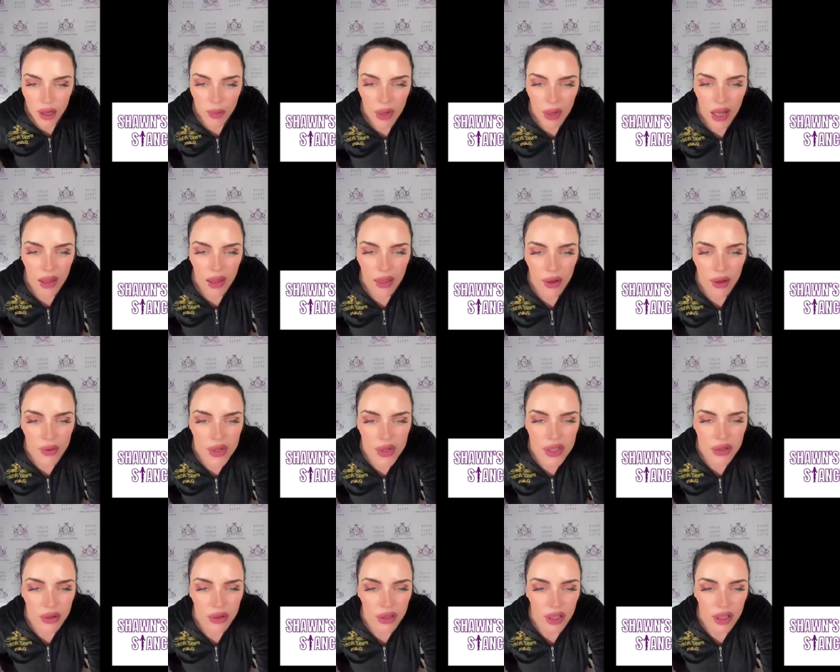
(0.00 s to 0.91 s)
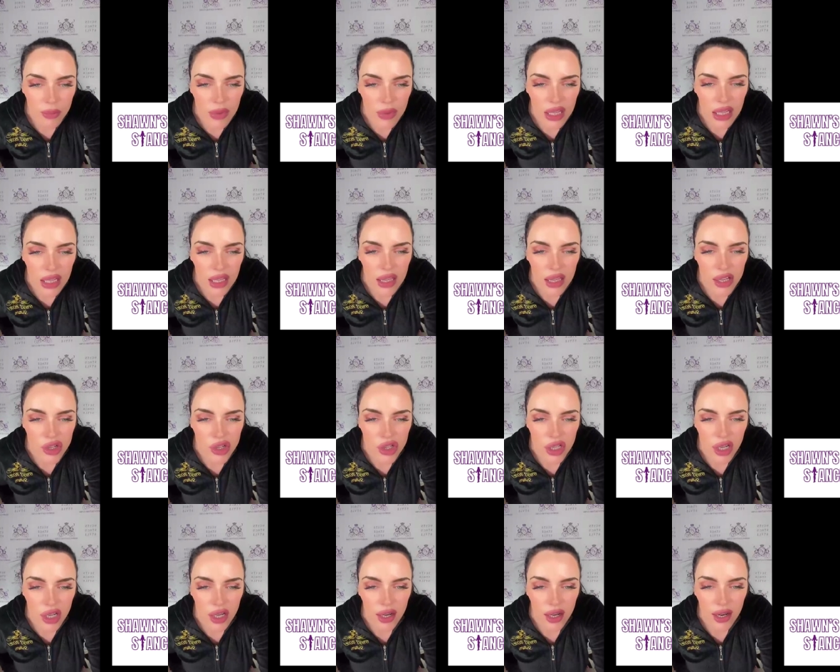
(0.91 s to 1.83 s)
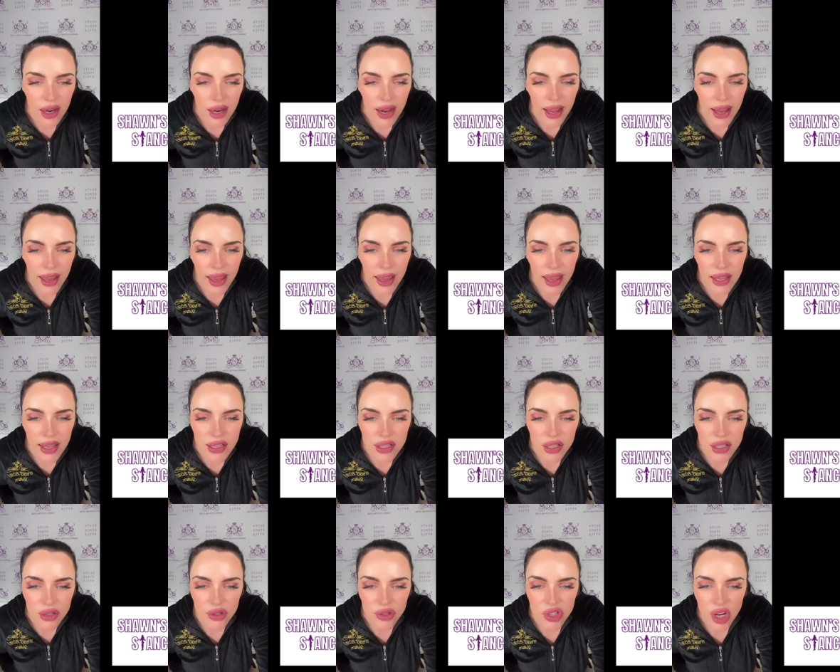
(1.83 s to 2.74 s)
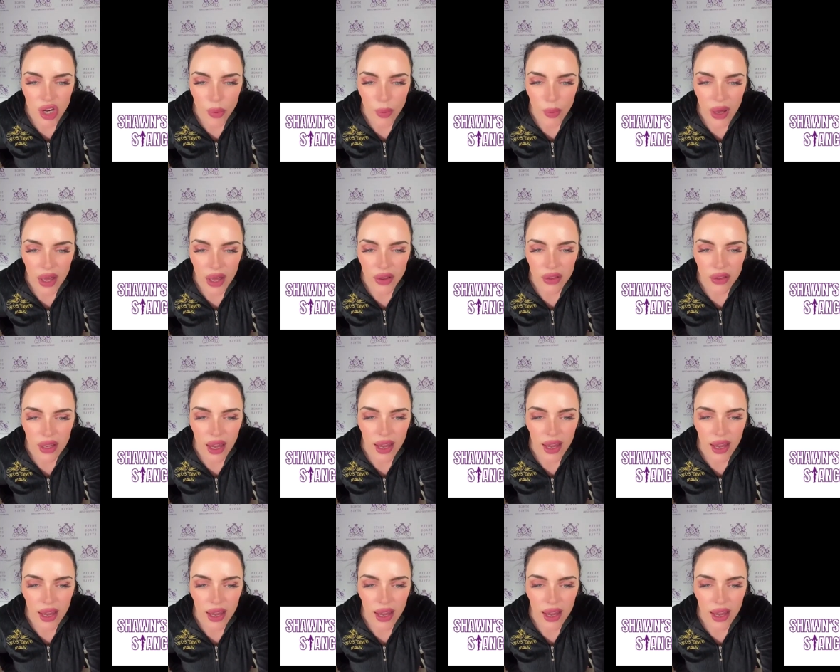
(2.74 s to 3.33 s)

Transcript: Oh my God, that was totally me this year. I had to jump out.